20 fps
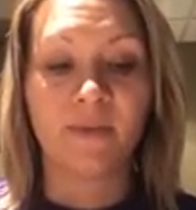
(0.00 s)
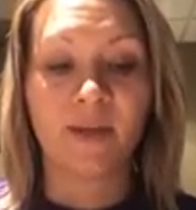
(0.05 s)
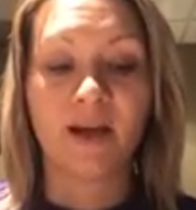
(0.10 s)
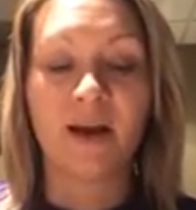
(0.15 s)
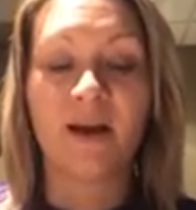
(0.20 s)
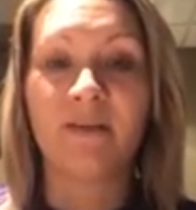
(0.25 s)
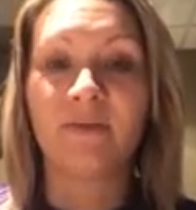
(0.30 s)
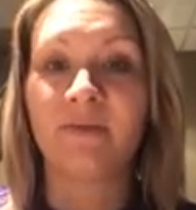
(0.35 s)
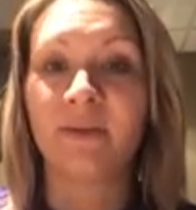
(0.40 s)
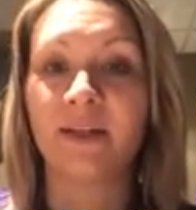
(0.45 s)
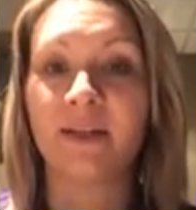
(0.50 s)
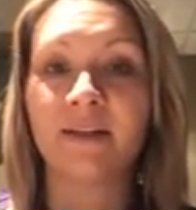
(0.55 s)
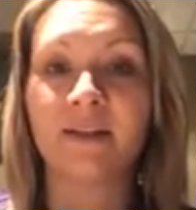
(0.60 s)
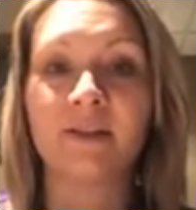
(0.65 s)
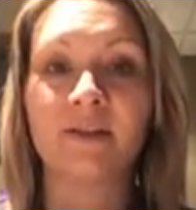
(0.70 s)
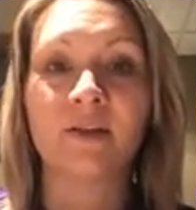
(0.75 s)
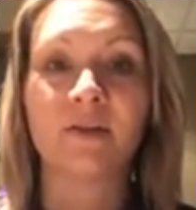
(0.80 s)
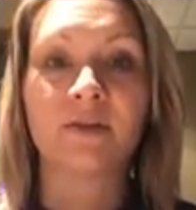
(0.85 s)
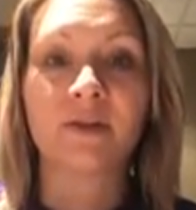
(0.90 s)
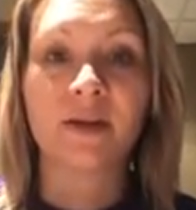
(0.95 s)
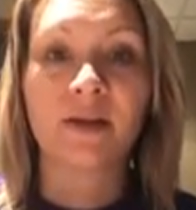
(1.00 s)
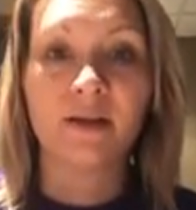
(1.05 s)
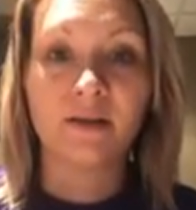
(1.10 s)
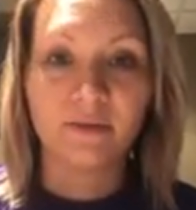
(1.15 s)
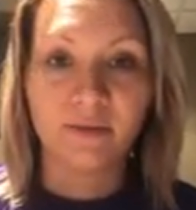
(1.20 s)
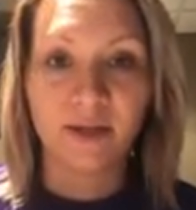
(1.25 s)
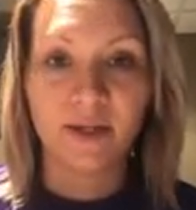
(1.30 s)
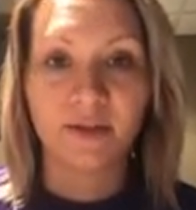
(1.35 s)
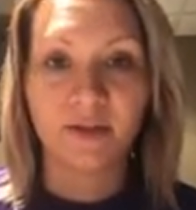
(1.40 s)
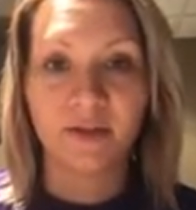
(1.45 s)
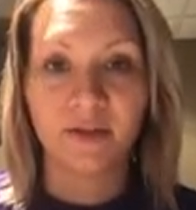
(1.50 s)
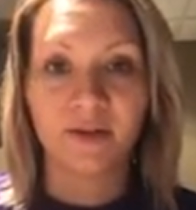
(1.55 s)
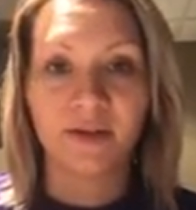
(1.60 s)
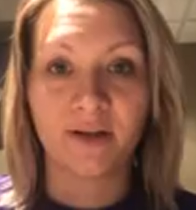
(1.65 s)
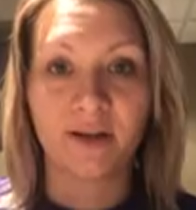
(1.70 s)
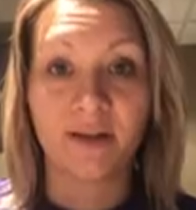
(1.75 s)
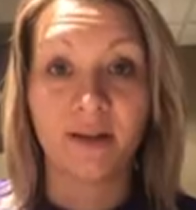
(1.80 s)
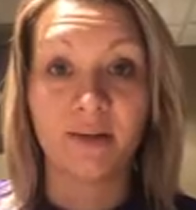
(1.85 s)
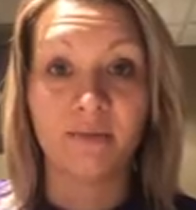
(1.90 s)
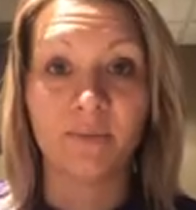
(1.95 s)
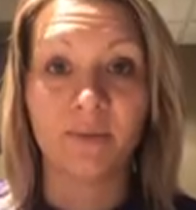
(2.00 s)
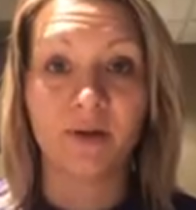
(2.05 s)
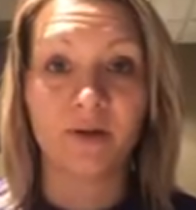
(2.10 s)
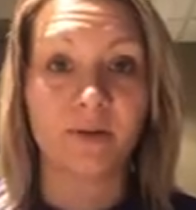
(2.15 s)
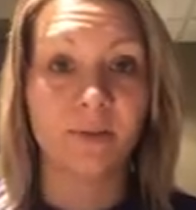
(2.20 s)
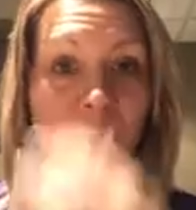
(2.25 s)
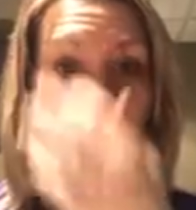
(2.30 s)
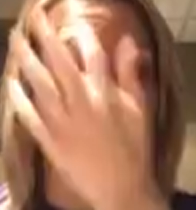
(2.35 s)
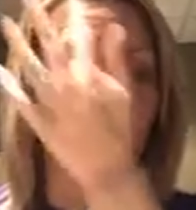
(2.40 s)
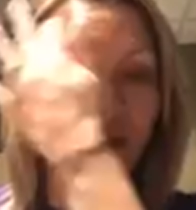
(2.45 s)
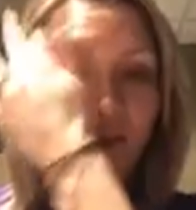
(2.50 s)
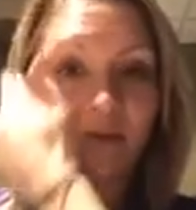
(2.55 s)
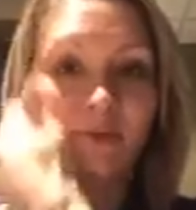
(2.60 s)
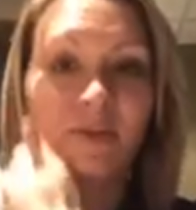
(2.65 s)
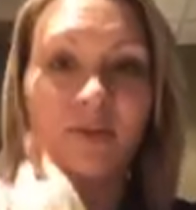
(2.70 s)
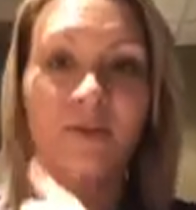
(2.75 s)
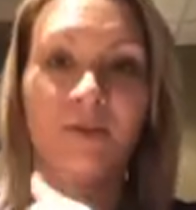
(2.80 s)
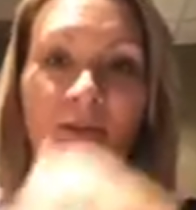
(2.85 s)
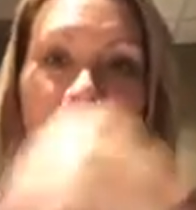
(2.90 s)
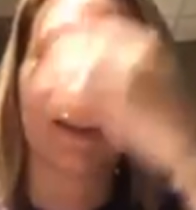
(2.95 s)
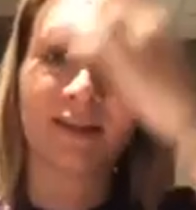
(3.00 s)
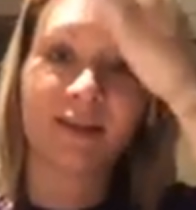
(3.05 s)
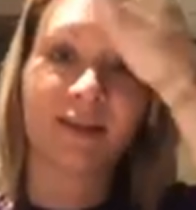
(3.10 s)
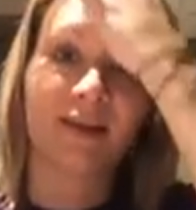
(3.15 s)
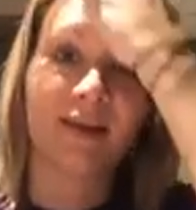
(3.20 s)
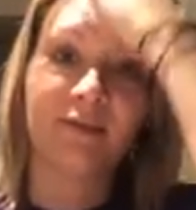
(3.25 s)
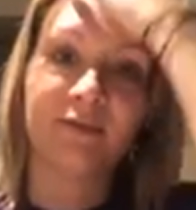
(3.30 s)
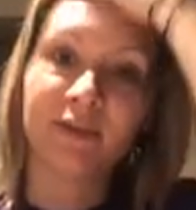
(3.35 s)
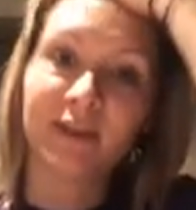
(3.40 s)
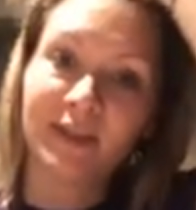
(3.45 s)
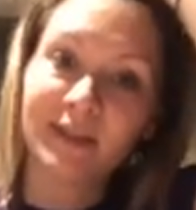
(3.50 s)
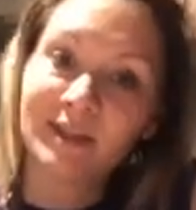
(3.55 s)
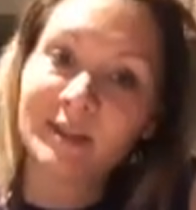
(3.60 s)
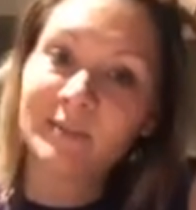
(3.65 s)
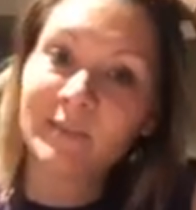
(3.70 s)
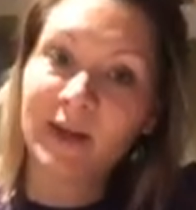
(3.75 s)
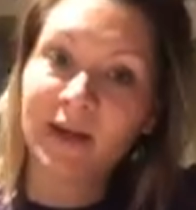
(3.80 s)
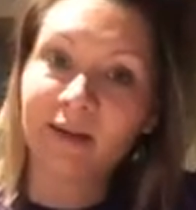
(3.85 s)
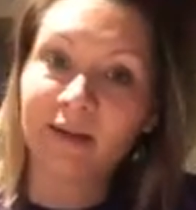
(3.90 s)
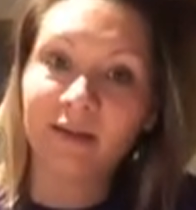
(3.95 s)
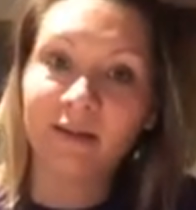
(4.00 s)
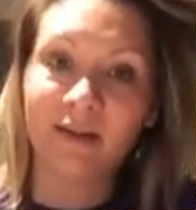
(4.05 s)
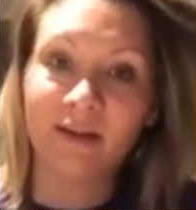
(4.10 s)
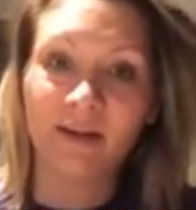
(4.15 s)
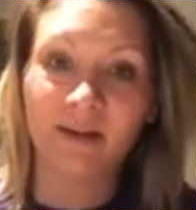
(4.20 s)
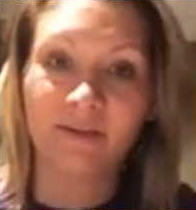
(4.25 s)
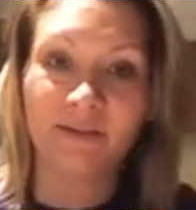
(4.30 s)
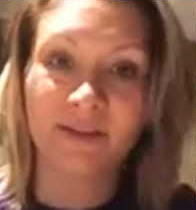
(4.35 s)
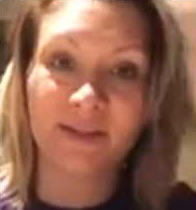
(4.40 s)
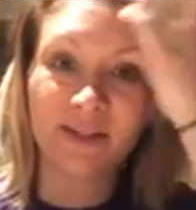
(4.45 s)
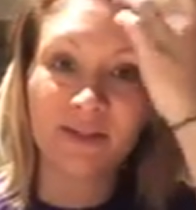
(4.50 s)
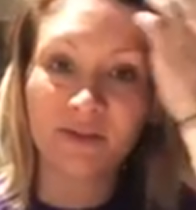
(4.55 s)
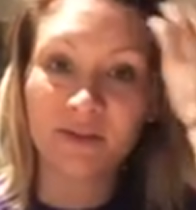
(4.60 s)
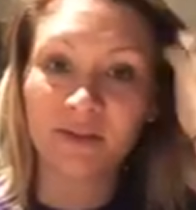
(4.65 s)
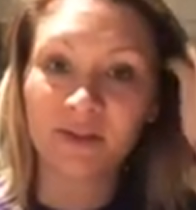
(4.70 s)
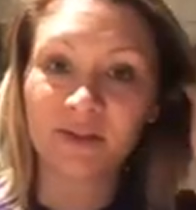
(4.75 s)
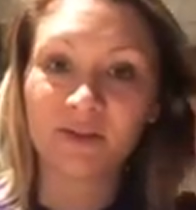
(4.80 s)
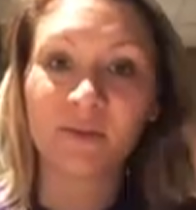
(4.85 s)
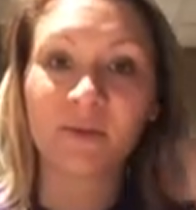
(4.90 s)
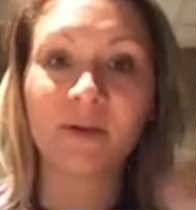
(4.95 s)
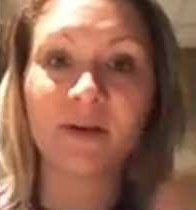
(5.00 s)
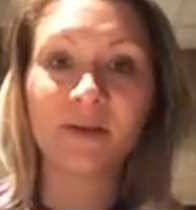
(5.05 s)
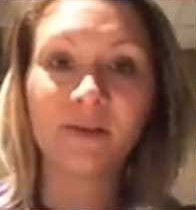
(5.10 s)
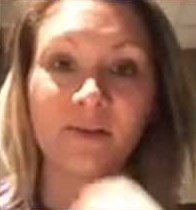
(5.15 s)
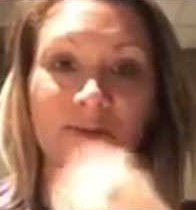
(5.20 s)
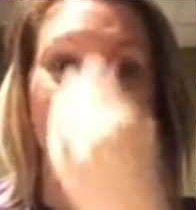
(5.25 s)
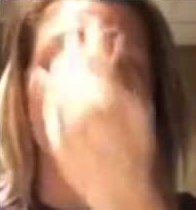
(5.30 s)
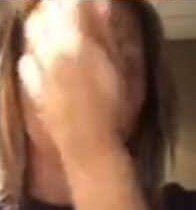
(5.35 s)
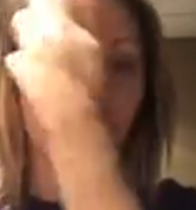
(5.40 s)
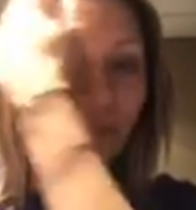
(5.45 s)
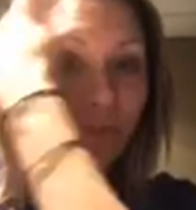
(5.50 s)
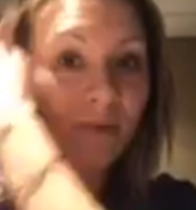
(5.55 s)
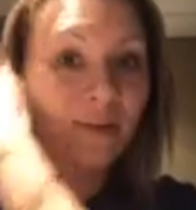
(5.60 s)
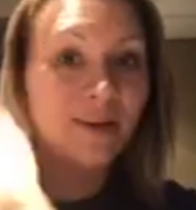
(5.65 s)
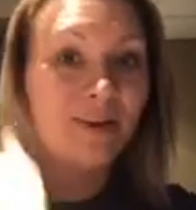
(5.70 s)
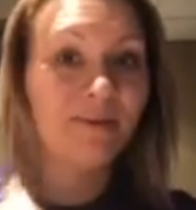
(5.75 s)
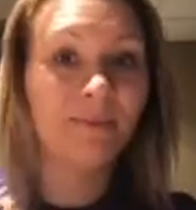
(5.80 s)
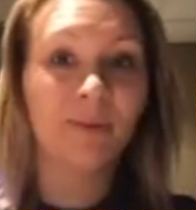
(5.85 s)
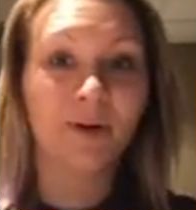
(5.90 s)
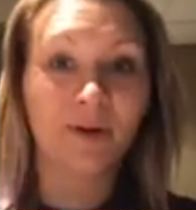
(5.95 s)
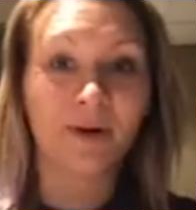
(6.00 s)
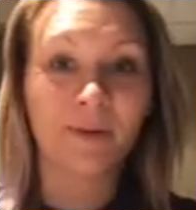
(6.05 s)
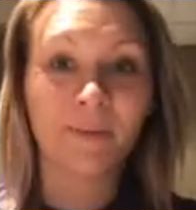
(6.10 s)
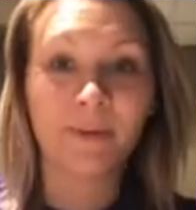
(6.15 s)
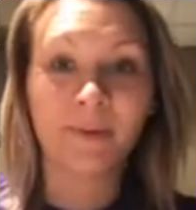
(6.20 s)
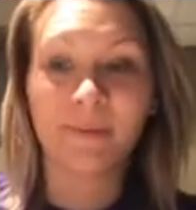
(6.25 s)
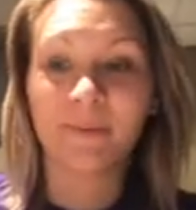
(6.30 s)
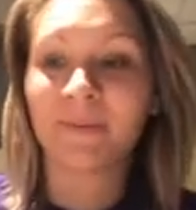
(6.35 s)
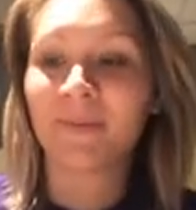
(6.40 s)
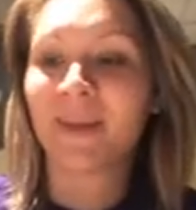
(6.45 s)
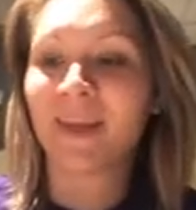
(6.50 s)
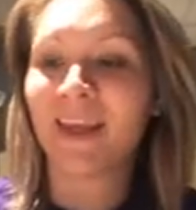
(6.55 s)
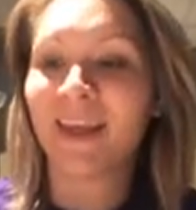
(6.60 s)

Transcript: confidence, those kind of things, you're going to love bergamot. If you just love the smell of citrus oils, you will love bergamot.